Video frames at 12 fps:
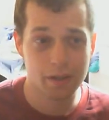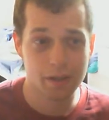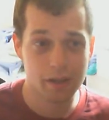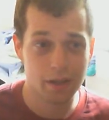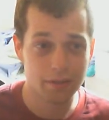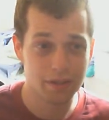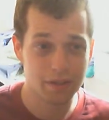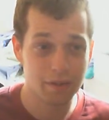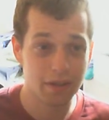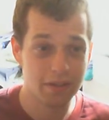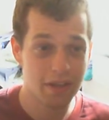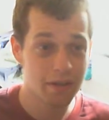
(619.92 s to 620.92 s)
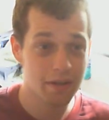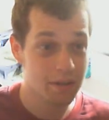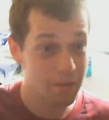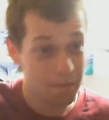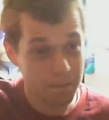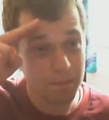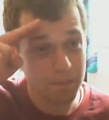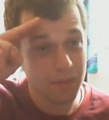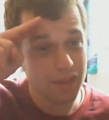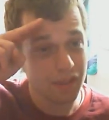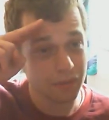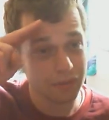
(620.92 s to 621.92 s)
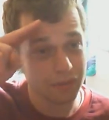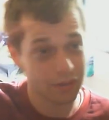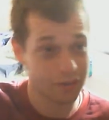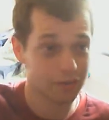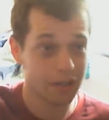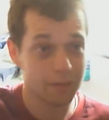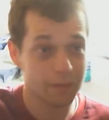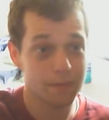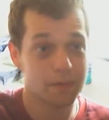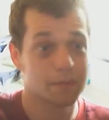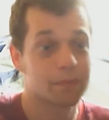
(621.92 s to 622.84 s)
I'll see you guys then. Peace out, Girl Scouts.